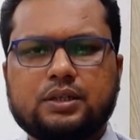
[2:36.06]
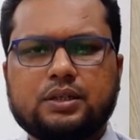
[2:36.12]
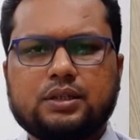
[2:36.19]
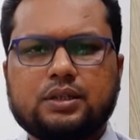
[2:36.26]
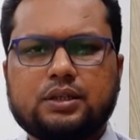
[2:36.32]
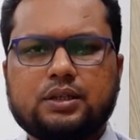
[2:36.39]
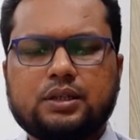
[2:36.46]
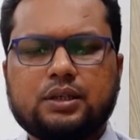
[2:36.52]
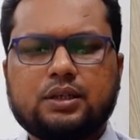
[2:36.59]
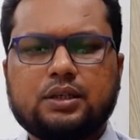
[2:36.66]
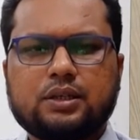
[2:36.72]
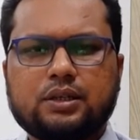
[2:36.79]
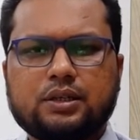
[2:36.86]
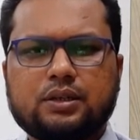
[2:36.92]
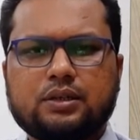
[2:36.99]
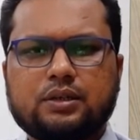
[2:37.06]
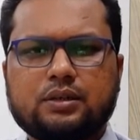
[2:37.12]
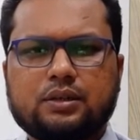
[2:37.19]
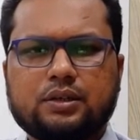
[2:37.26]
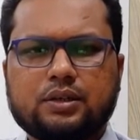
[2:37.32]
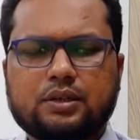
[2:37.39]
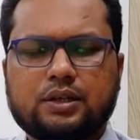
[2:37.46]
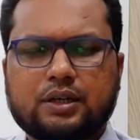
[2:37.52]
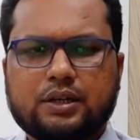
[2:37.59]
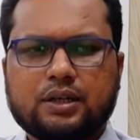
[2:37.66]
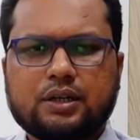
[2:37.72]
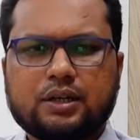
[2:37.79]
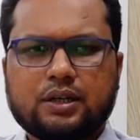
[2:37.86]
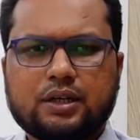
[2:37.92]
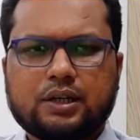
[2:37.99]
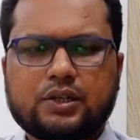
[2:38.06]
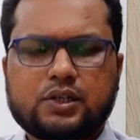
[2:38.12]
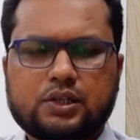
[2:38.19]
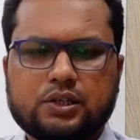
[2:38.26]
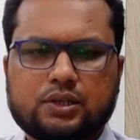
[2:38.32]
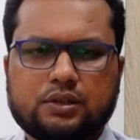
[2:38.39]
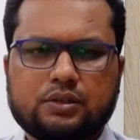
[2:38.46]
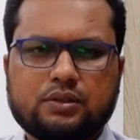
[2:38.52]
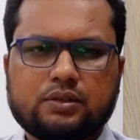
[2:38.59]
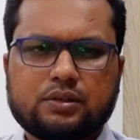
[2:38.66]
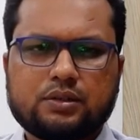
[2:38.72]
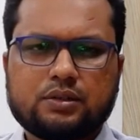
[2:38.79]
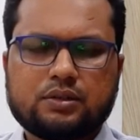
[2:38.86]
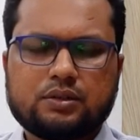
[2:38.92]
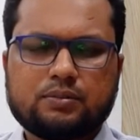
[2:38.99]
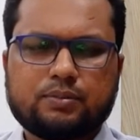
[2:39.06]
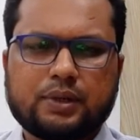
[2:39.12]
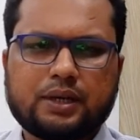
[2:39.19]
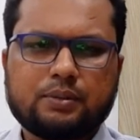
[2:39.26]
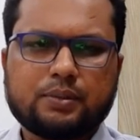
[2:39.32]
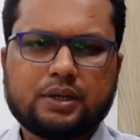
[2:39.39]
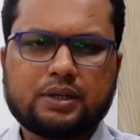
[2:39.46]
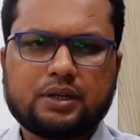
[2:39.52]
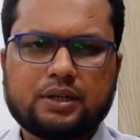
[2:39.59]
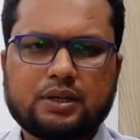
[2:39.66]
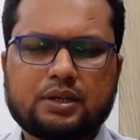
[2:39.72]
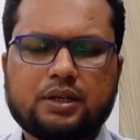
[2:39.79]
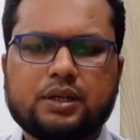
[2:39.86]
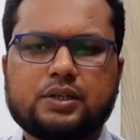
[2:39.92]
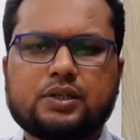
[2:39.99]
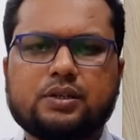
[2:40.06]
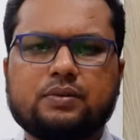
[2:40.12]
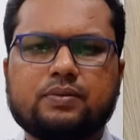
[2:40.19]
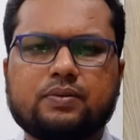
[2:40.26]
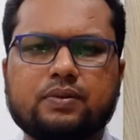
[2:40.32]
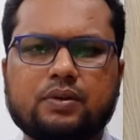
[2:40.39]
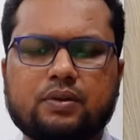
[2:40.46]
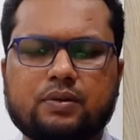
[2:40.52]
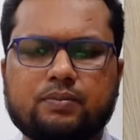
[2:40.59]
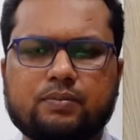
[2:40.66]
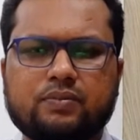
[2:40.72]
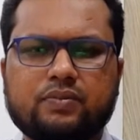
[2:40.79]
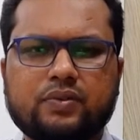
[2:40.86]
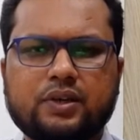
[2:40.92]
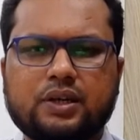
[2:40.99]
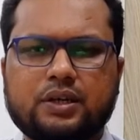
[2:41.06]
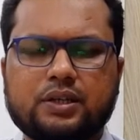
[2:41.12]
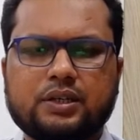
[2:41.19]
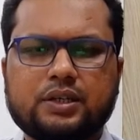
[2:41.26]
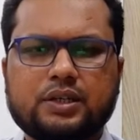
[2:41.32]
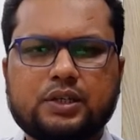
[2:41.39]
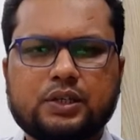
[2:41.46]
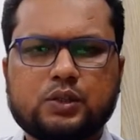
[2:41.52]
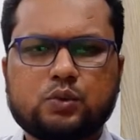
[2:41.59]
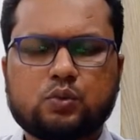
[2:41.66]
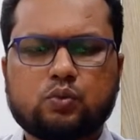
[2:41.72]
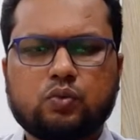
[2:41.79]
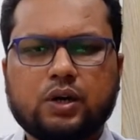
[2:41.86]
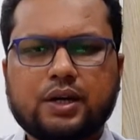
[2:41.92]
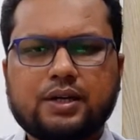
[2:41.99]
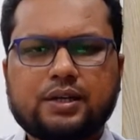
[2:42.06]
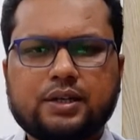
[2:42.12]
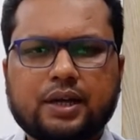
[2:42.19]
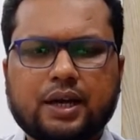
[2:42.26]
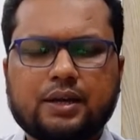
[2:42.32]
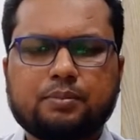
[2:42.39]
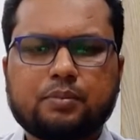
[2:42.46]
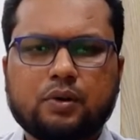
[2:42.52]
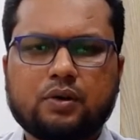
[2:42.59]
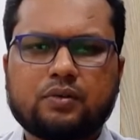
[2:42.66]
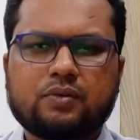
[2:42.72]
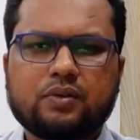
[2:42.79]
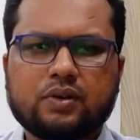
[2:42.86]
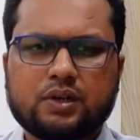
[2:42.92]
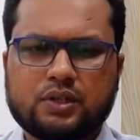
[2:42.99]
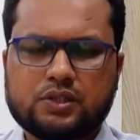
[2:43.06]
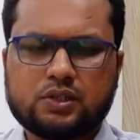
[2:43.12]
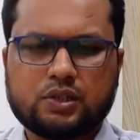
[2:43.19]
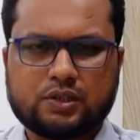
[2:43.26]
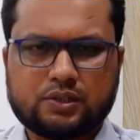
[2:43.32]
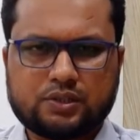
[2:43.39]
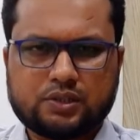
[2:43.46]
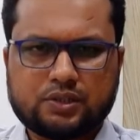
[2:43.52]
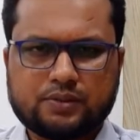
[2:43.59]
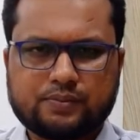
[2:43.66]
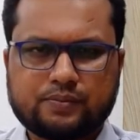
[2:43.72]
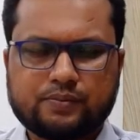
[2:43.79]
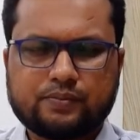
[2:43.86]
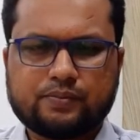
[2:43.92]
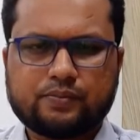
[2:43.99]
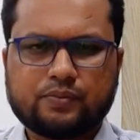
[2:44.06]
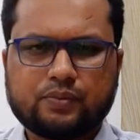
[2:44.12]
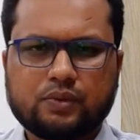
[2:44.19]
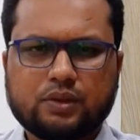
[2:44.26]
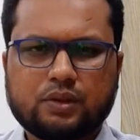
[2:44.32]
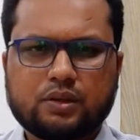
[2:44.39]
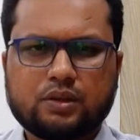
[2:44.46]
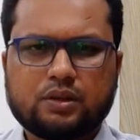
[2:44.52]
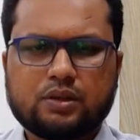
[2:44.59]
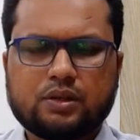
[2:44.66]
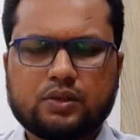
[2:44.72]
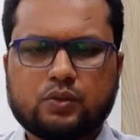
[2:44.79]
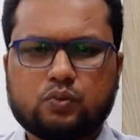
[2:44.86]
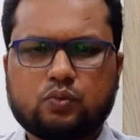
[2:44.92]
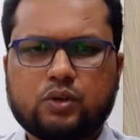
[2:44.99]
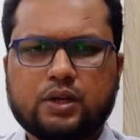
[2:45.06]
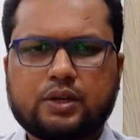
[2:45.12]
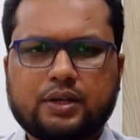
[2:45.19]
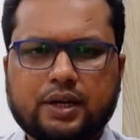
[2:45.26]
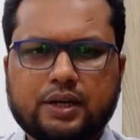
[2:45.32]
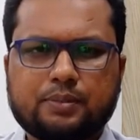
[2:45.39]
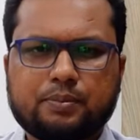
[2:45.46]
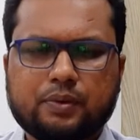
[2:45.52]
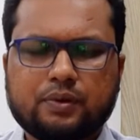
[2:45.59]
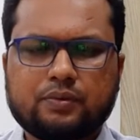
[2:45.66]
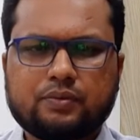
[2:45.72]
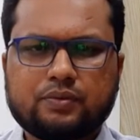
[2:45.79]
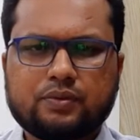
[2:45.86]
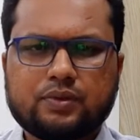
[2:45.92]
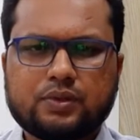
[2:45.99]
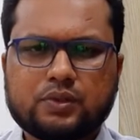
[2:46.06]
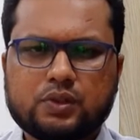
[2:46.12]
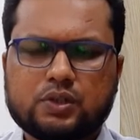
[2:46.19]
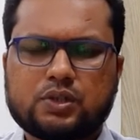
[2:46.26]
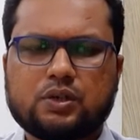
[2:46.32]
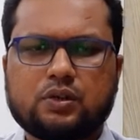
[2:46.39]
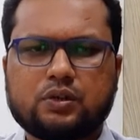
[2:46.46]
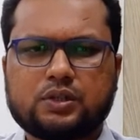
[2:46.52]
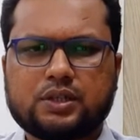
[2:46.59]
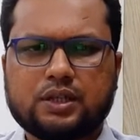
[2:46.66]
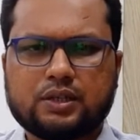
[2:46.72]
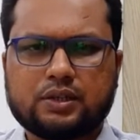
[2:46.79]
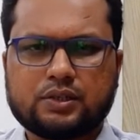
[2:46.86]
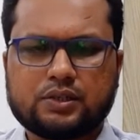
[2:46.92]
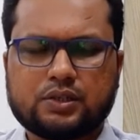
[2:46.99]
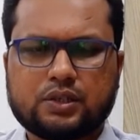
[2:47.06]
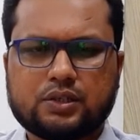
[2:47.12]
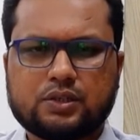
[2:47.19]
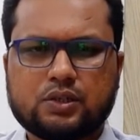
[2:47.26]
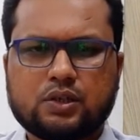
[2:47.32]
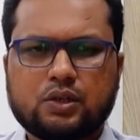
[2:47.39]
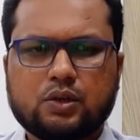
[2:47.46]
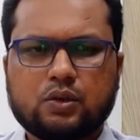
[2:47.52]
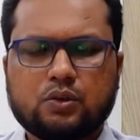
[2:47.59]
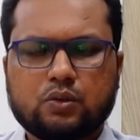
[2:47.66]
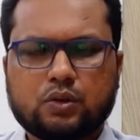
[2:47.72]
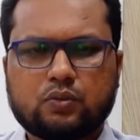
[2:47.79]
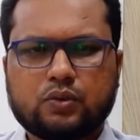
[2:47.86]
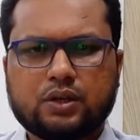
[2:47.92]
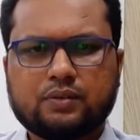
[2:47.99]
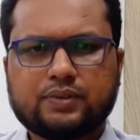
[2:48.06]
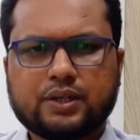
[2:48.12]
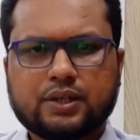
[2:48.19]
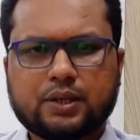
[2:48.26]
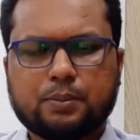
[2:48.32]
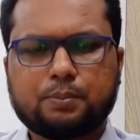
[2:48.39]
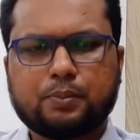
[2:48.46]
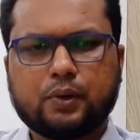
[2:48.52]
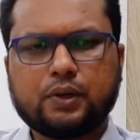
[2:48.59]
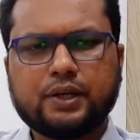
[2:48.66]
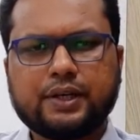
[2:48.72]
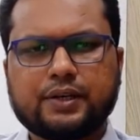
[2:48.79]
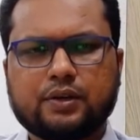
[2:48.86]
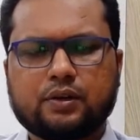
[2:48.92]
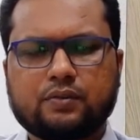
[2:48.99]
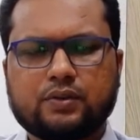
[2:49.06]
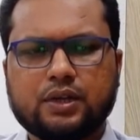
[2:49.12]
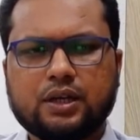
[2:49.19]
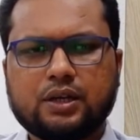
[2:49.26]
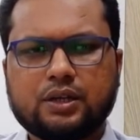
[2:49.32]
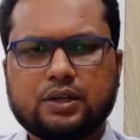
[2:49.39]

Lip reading: the data collection, primary data collection from field is one type of research, is one type of sociological research, or one of the component of the